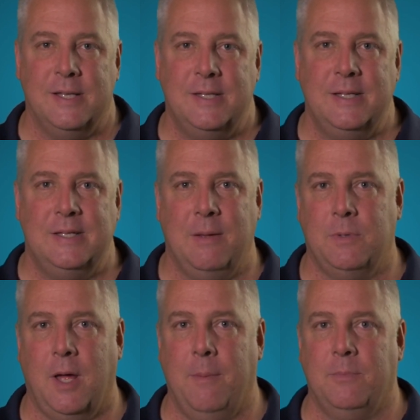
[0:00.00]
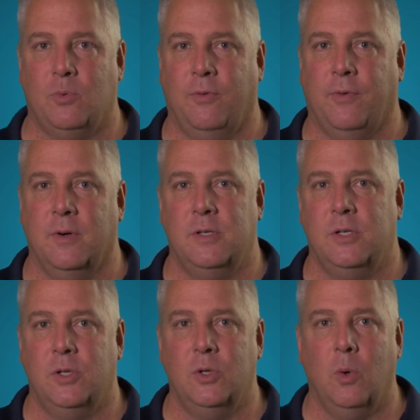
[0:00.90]
this is sometimes referred
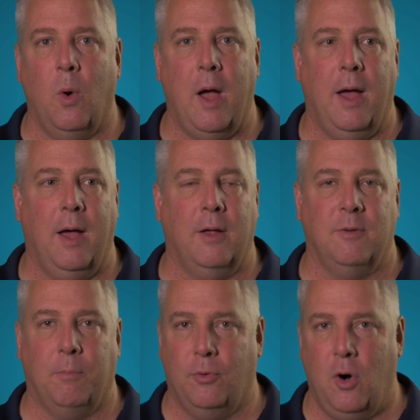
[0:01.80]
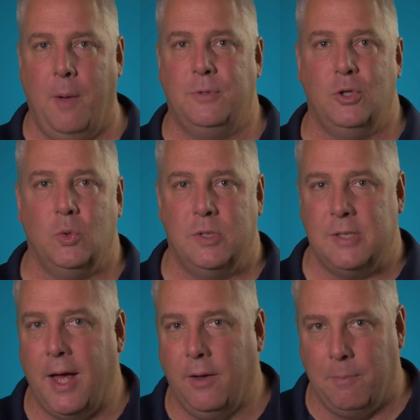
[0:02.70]
to as impromptu
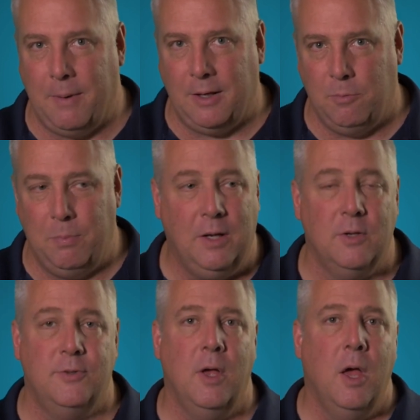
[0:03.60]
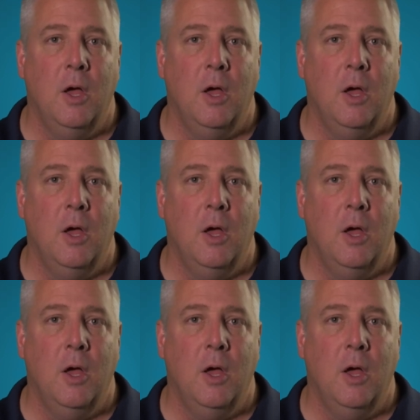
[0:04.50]
style debate because